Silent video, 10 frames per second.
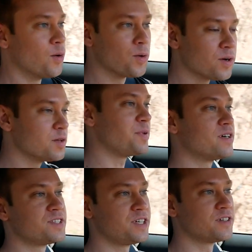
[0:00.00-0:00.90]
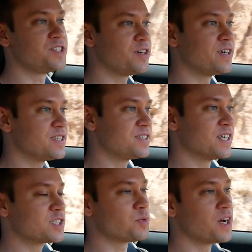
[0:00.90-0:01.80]
or the BRZ the
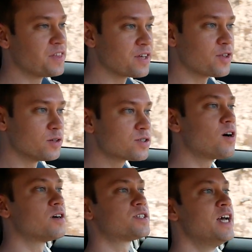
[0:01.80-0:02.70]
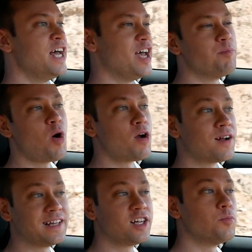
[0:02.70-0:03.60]
86 where I think those cars
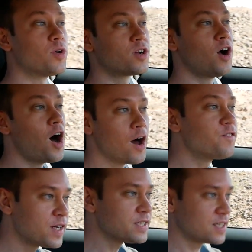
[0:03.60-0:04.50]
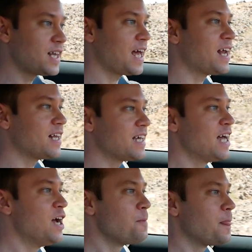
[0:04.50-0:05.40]
imparted a little more confidence in the handling.
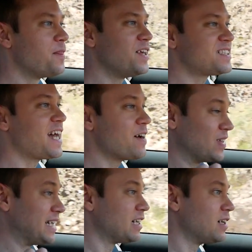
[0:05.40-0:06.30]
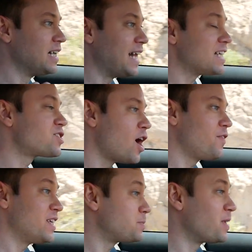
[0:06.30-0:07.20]
This I have a little less
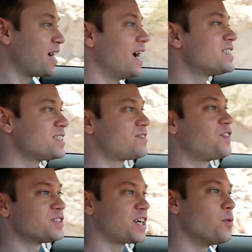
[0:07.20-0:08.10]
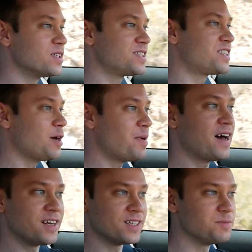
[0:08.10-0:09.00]
confidence because it feels like it wants to step
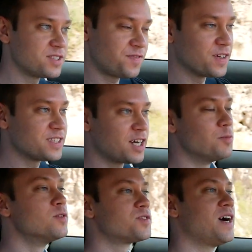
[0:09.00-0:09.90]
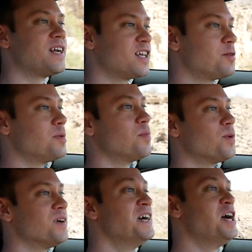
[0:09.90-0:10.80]
out and it feels like it moves around a little bit
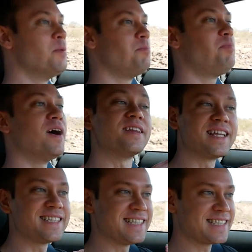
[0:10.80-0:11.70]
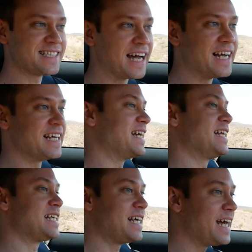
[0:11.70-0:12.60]
more, but that's exciting and
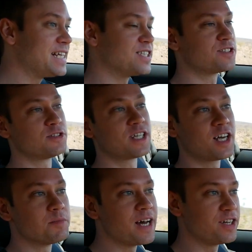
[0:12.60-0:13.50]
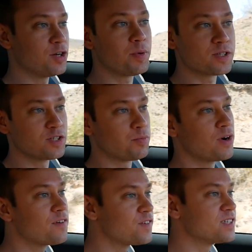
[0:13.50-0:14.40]
engaging. So it's going to come down to your personal
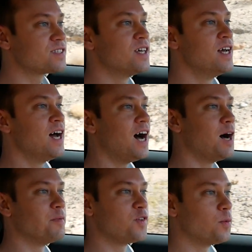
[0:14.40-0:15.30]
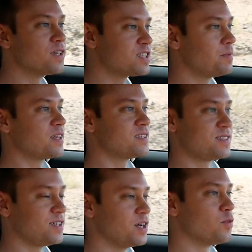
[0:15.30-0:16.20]
preference. Um, if you want something that's
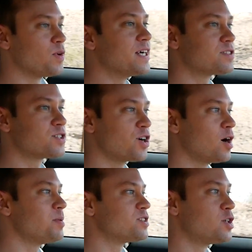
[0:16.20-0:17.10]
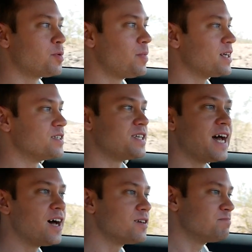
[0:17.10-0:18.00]
you know razor sharp and super buttoned
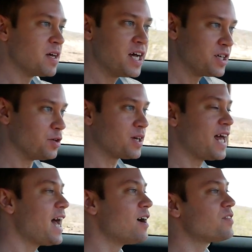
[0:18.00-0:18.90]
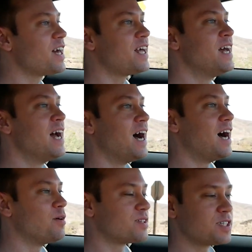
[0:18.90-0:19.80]
down, you can have that
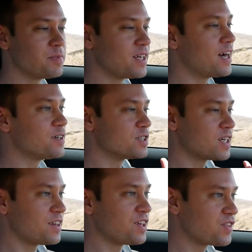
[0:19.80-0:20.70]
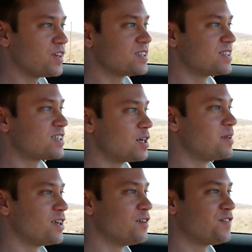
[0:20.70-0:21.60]
uh, with some of the others. I think this is going to be
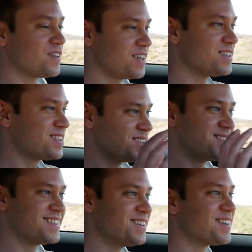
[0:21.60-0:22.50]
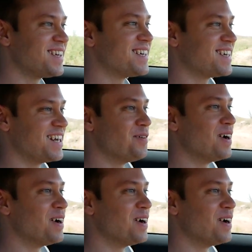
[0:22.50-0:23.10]
the for those who do really you know